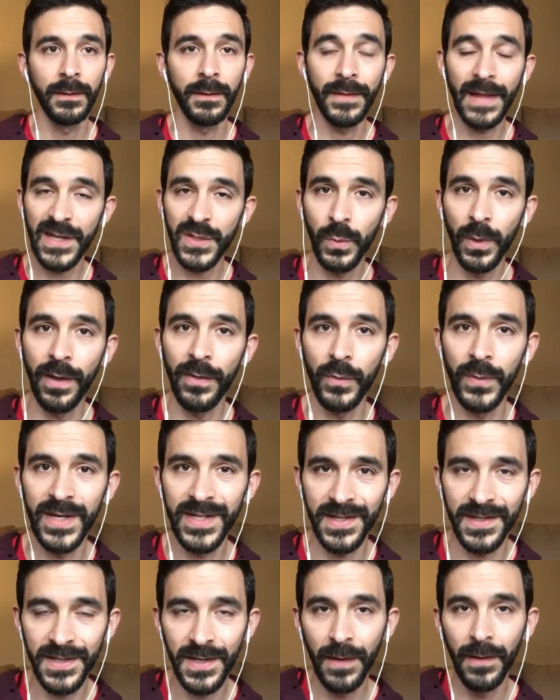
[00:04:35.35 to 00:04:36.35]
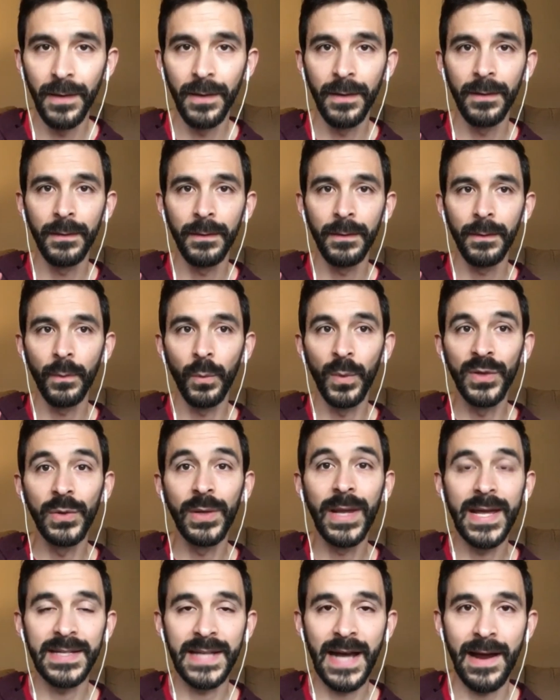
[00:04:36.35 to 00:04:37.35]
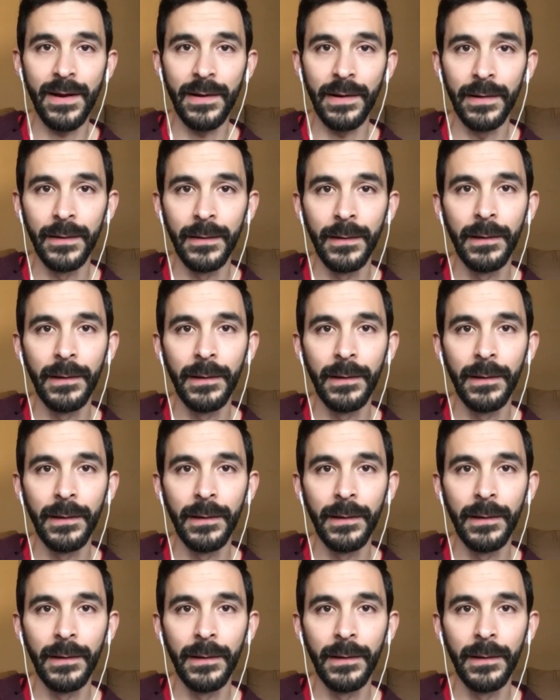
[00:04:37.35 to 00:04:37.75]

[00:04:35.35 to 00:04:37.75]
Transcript: That's one of the reasons when you get tired.